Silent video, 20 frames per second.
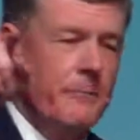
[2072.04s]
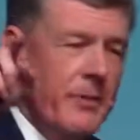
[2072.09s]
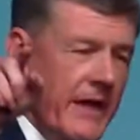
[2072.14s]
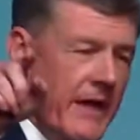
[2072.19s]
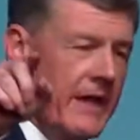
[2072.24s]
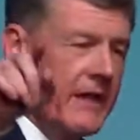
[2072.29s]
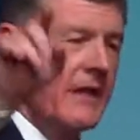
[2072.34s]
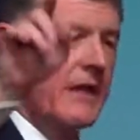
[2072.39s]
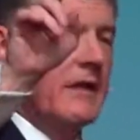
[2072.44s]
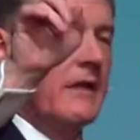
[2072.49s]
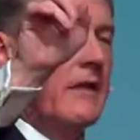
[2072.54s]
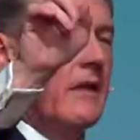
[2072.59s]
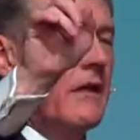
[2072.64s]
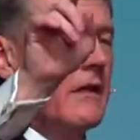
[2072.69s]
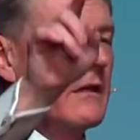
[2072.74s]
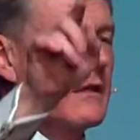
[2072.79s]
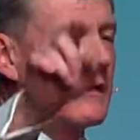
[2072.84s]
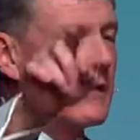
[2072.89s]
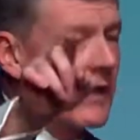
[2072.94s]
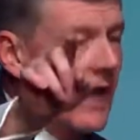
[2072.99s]
begging
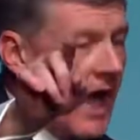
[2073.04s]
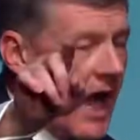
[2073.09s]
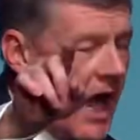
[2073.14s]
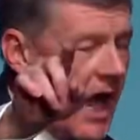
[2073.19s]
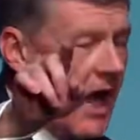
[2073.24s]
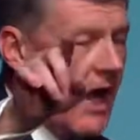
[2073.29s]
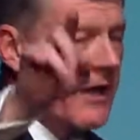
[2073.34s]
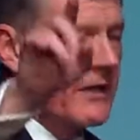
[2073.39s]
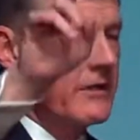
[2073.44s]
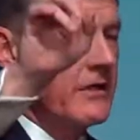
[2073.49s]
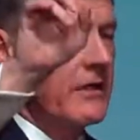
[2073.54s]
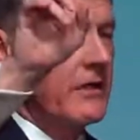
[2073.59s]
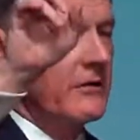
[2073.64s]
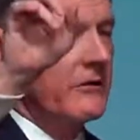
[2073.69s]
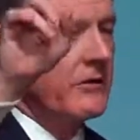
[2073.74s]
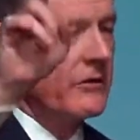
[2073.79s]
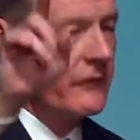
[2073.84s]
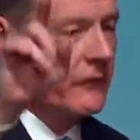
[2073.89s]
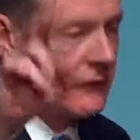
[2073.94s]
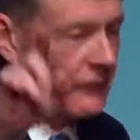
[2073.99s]
God
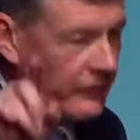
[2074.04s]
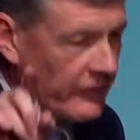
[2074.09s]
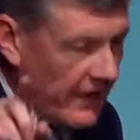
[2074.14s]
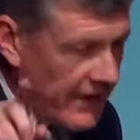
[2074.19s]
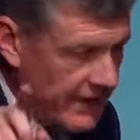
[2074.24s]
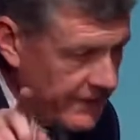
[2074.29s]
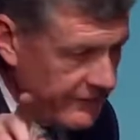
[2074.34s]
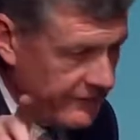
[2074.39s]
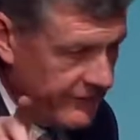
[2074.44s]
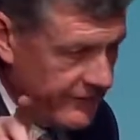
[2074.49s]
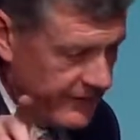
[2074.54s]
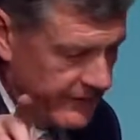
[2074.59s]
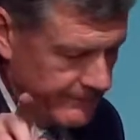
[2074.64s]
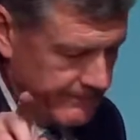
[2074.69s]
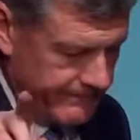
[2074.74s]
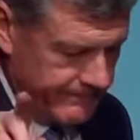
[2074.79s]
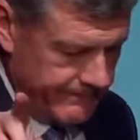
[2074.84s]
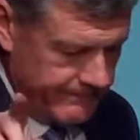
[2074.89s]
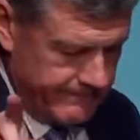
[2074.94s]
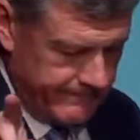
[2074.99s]
to save
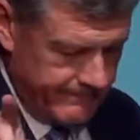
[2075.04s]
them.